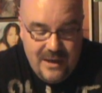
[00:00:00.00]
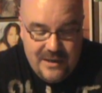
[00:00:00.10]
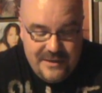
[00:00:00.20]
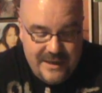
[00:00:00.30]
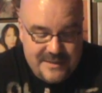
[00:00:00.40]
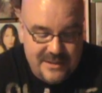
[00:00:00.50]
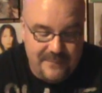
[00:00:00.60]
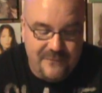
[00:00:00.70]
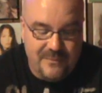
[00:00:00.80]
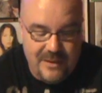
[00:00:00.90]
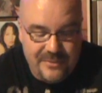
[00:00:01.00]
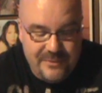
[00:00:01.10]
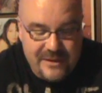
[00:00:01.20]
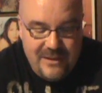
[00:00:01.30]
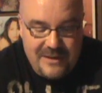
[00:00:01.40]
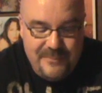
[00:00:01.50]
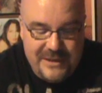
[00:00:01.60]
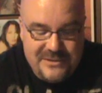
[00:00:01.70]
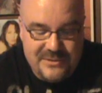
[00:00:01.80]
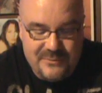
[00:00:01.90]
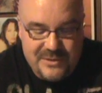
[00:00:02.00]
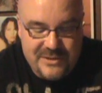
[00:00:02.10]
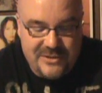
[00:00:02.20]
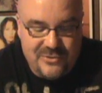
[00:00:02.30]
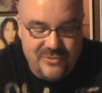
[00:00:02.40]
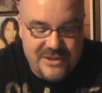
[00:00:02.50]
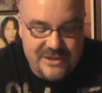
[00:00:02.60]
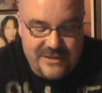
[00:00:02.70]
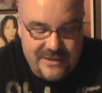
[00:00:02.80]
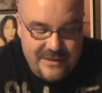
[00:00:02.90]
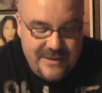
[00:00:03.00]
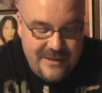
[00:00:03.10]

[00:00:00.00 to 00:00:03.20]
Next up from 3 O'Clock Pictures was Contrition.